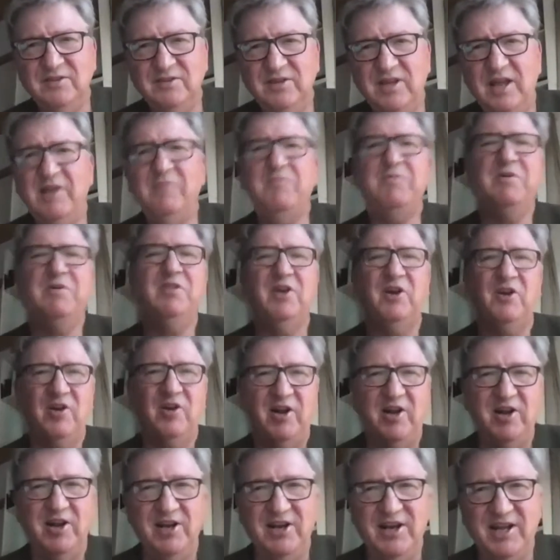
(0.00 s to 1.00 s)
They were the
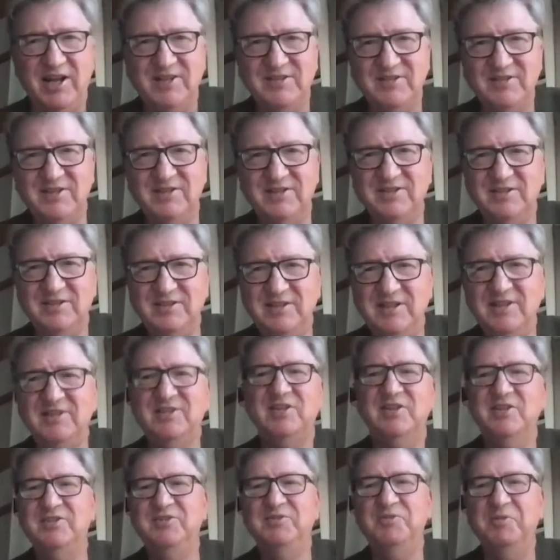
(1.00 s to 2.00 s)
colonizers. This
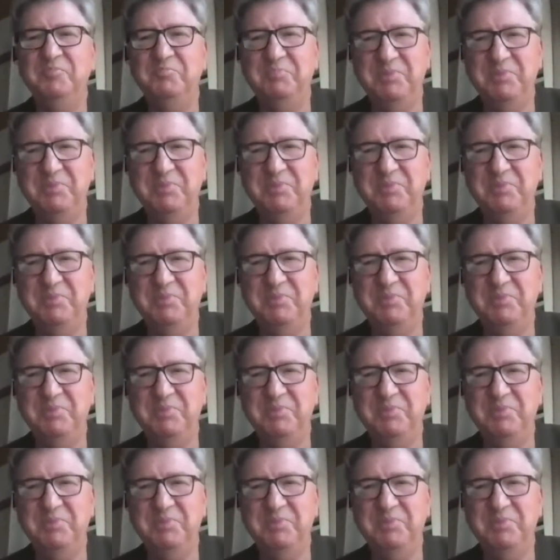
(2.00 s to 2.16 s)
is your